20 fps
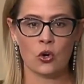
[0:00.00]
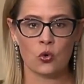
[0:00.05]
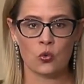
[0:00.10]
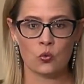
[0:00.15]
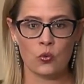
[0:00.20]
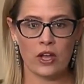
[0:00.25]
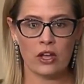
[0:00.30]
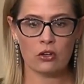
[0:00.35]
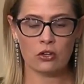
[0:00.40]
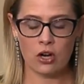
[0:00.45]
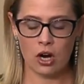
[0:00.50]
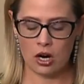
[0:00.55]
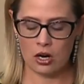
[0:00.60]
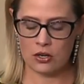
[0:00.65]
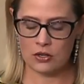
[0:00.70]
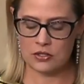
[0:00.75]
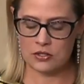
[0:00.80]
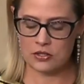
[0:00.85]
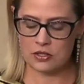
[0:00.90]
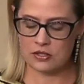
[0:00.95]
rail
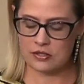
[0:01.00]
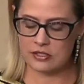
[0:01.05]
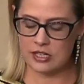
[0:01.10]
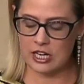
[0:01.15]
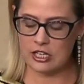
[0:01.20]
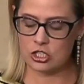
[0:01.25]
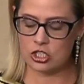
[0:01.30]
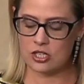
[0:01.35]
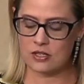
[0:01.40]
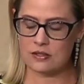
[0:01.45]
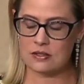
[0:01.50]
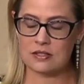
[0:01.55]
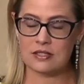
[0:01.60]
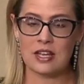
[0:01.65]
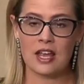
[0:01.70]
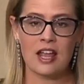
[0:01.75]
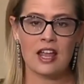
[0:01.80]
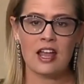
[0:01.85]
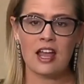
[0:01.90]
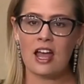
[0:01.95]
cars, stations,
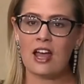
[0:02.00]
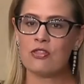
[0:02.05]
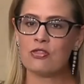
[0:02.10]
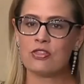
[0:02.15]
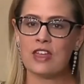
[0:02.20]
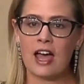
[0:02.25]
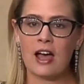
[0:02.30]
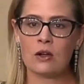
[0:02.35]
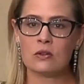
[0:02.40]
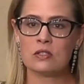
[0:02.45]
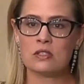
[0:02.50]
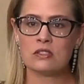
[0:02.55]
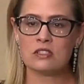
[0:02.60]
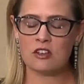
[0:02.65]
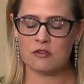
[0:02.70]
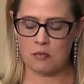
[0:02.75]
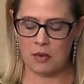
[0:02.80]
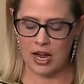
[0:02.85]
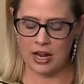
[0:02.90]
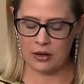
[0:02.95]
and thousands
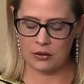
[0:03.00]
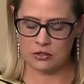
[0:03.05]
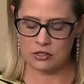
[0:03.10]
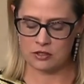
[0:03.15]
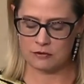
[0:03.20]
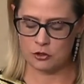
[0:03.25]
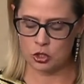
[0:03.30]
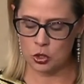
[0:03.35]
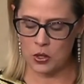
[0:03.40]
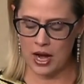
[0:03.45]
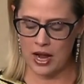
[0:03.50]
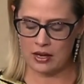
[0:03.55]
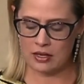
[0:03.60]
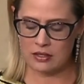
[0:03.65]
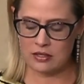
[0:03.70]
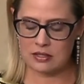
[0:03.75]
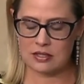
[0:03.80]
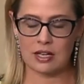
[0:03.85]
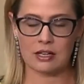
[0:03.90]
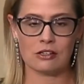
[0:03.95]
of miles of track,
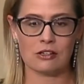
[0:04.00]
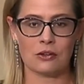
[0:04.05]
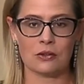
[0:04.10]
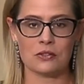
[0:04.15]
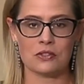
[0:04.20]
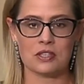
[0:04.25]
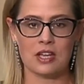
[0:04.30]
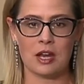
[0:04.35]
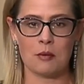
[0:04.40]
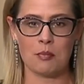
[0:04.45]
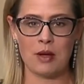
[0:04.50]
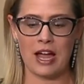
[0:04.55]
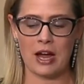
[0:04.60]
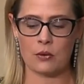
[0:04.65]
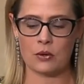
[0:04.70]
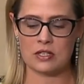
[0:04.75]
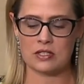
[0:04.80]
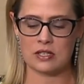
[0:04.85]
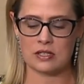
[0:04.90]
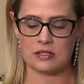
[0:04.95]
signals, and
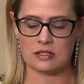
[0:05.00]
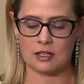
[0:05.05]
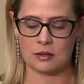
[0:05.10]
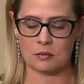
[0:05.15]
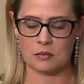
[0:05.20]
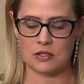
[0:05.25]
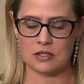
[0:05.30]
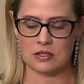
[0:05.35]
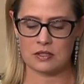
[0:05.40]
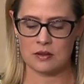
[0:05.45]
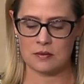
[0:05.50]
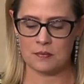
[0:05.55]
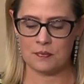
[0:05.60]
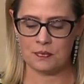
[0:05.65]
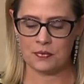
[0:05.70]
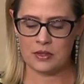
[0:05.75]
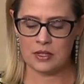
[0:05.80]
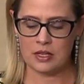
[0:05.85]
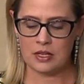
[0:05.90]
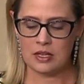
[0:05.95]
power systems.
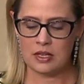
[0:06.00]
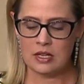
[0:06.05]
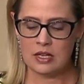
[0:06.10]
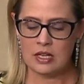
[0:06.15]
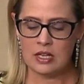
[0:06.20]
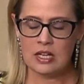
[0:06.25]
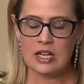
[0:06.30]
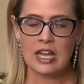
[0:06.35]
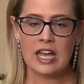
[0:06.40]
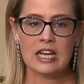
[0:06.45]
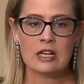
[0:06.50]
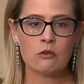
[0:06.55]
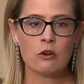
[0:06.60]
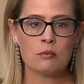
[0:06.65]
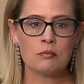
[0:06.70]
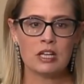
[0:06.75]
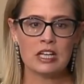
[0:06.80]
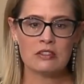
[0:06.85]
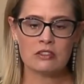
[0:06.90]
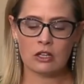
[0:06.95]
And it will
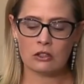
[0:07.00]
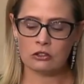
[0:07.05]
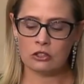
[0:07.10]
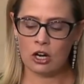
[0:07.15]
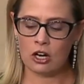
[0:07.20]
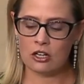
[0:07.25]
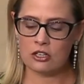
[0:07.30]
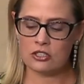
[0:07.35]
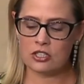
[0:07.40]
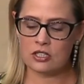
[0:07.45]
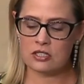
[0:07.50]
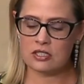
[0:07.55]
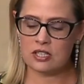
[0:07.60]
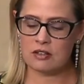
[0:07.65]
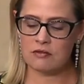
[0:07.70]
mean the largest